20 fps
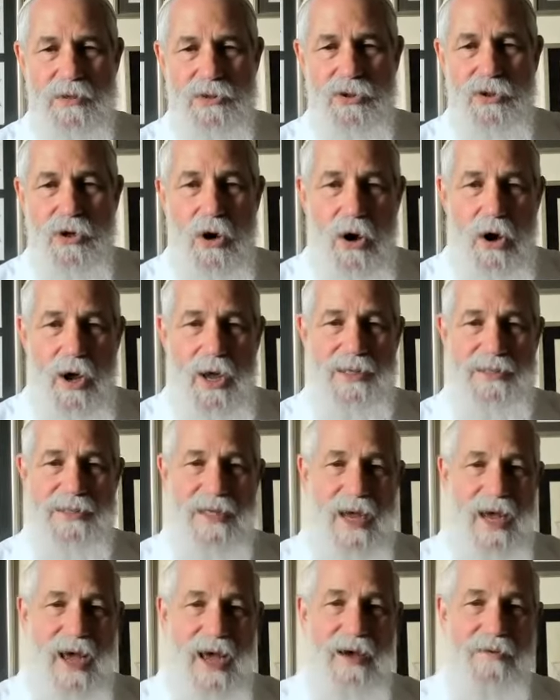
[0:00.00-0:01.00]
taught
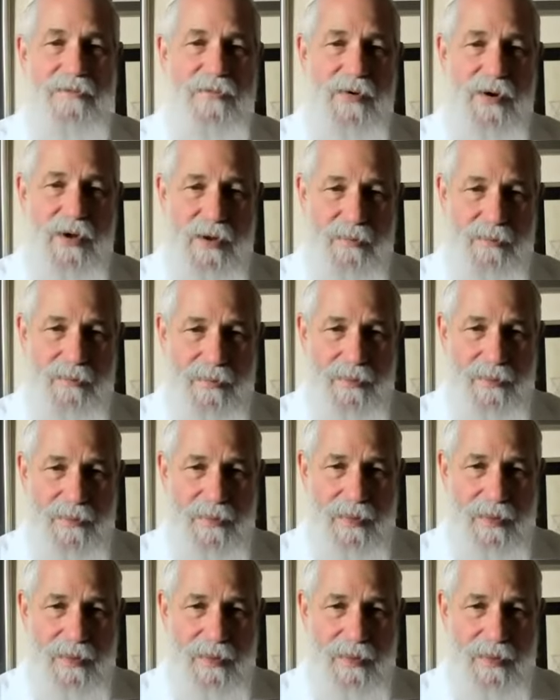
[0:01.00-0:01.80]
Abraham